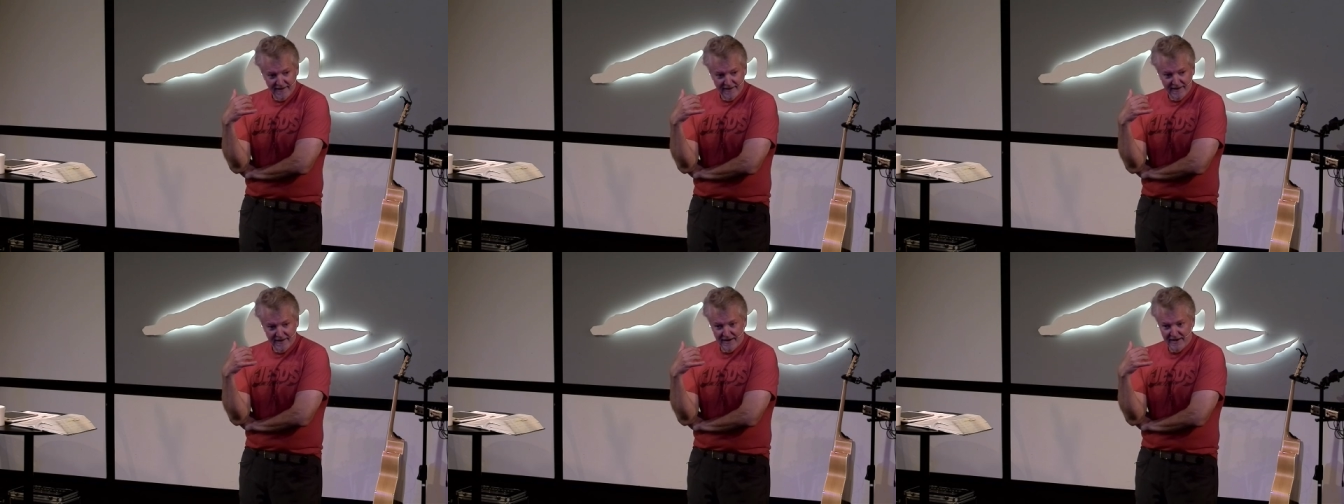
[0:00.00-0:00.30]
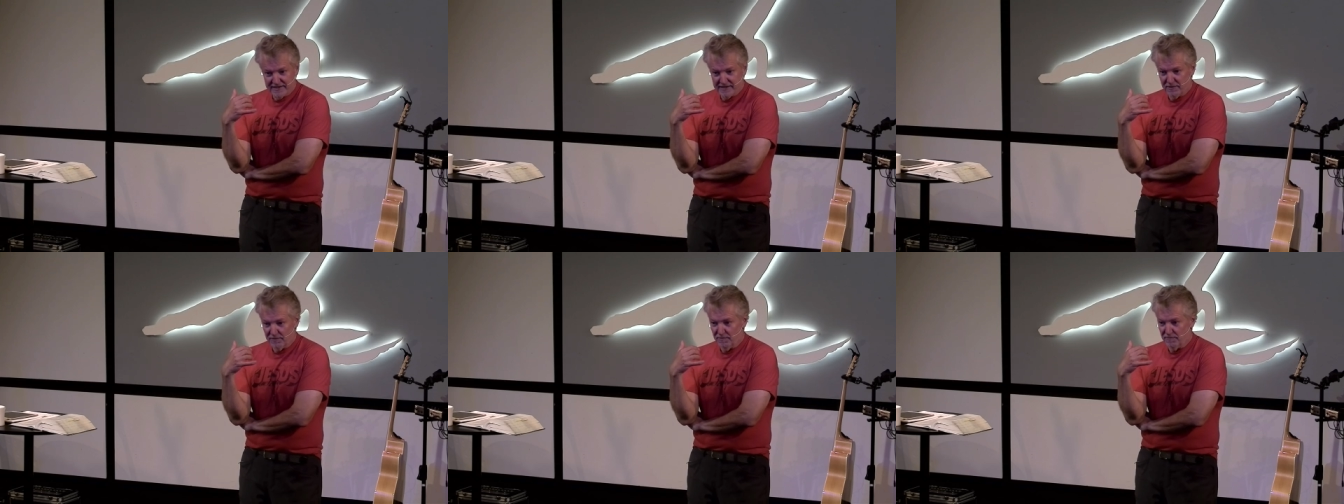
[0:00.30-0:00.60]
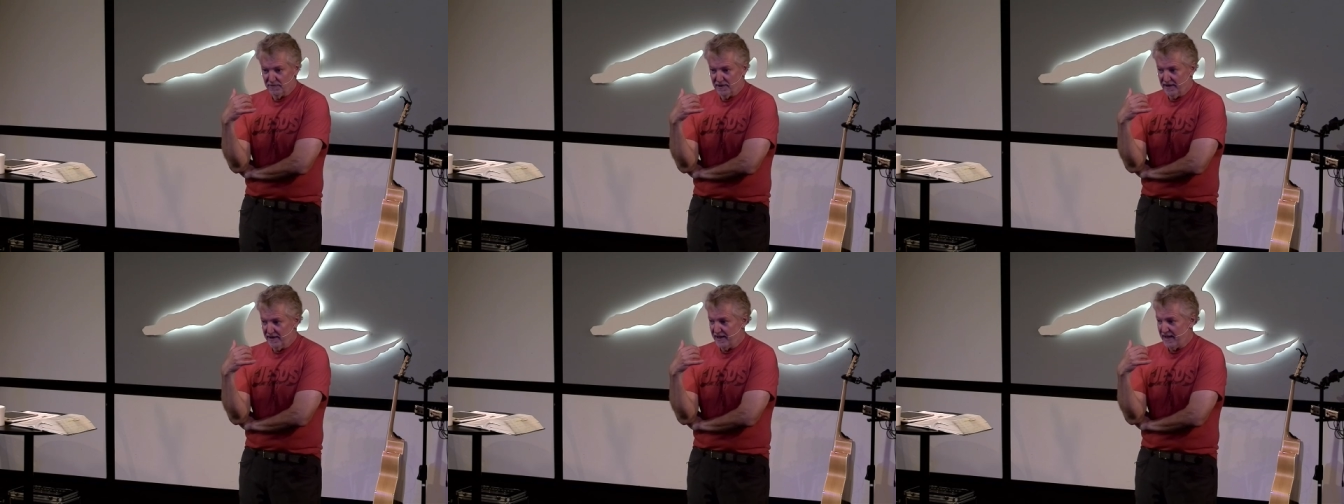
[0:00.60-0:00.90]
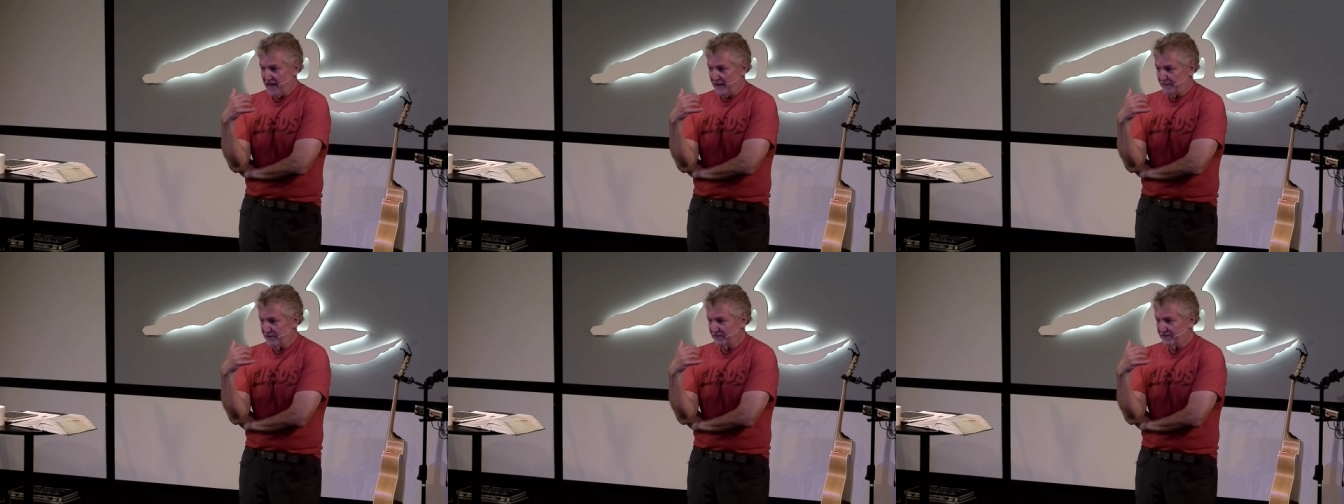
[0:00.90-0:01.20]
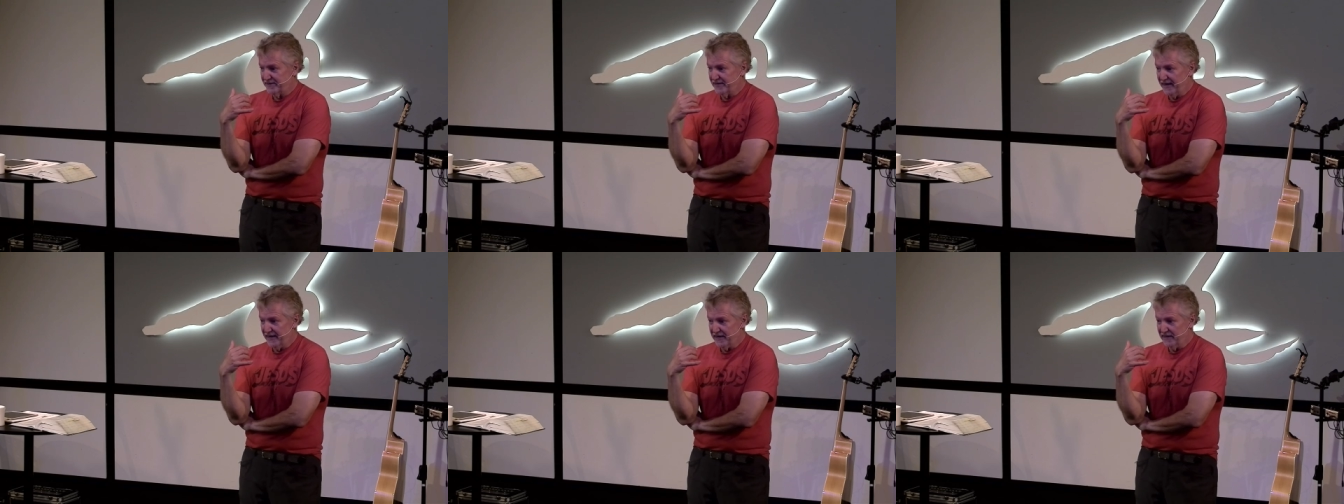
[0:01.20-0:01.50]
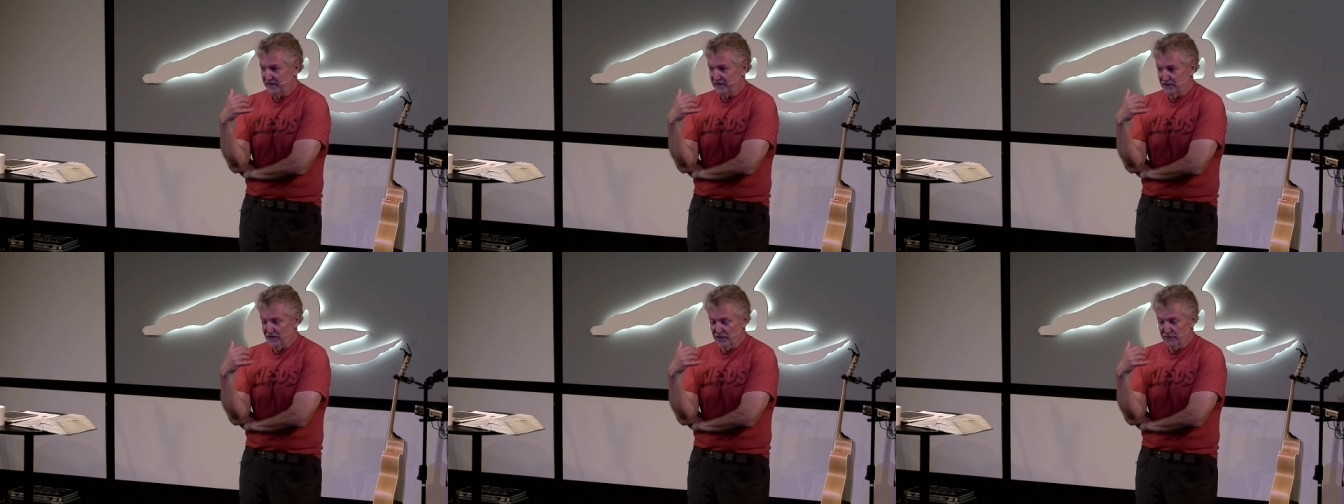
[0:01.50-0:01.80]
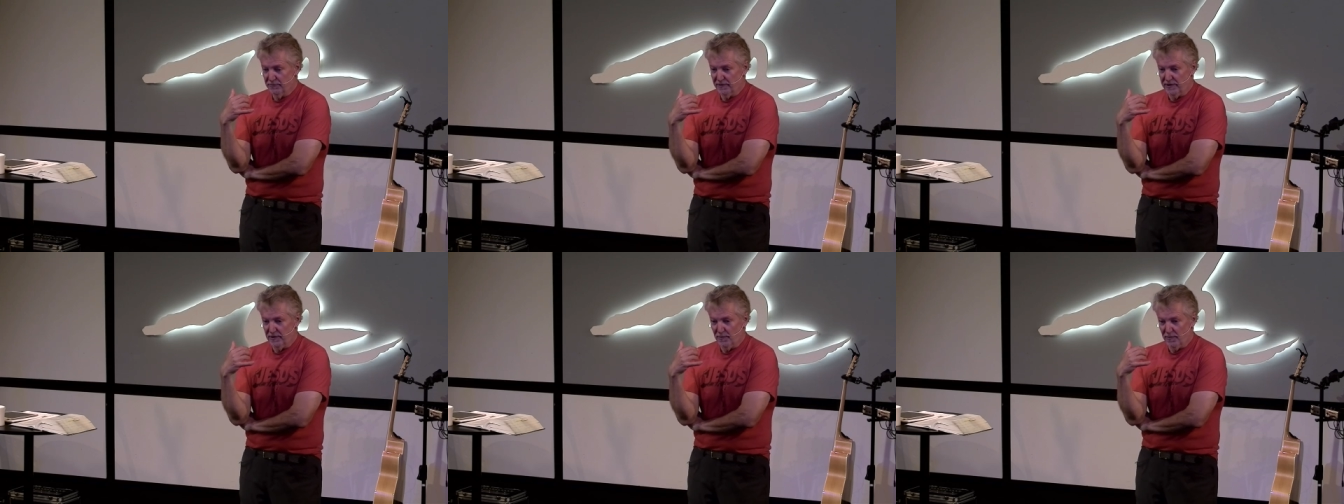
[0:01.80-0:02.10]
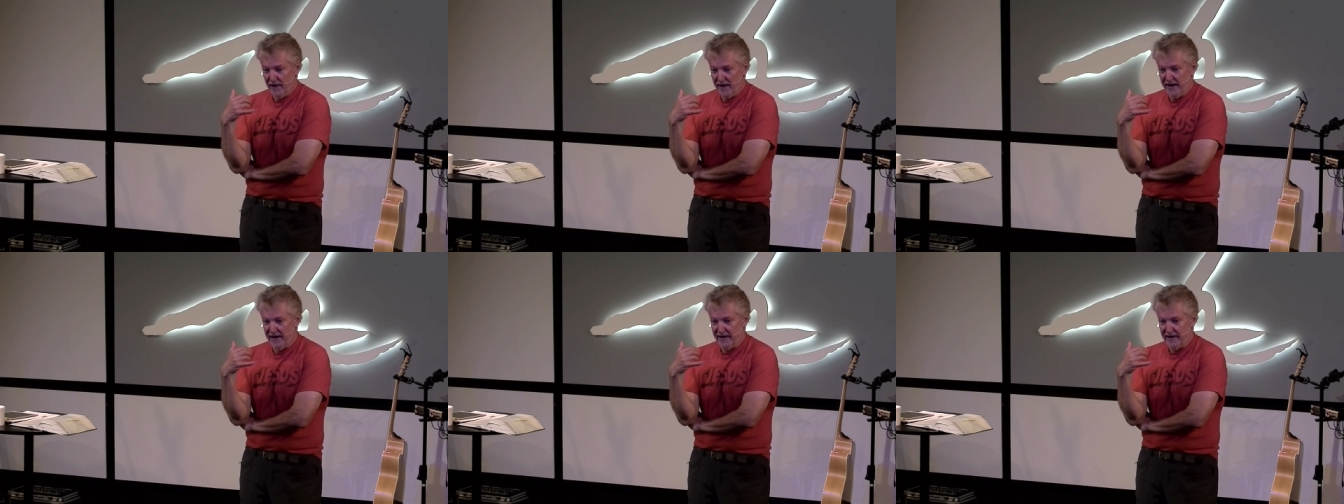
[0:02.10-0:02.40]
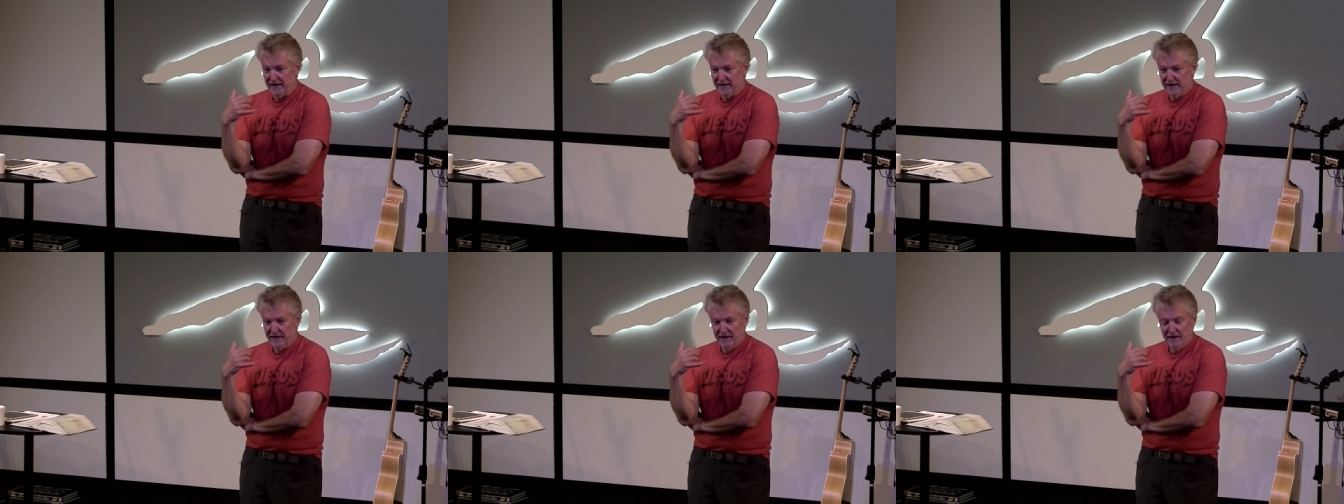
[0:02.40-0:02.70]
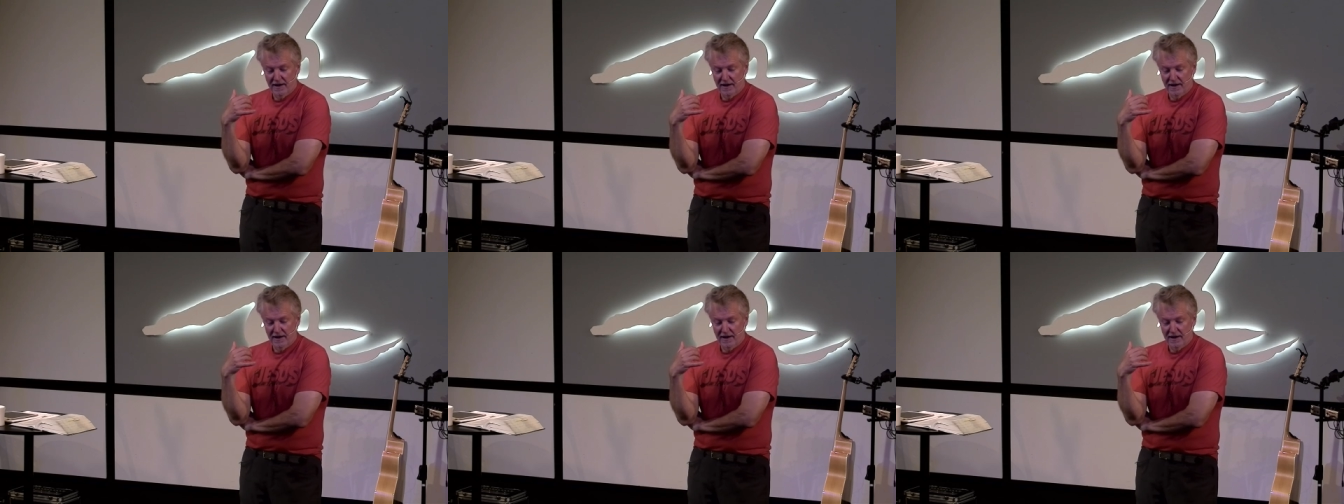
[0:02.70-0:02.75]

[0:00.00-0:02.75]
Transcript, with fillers: And I said, well, how about taking the old one away?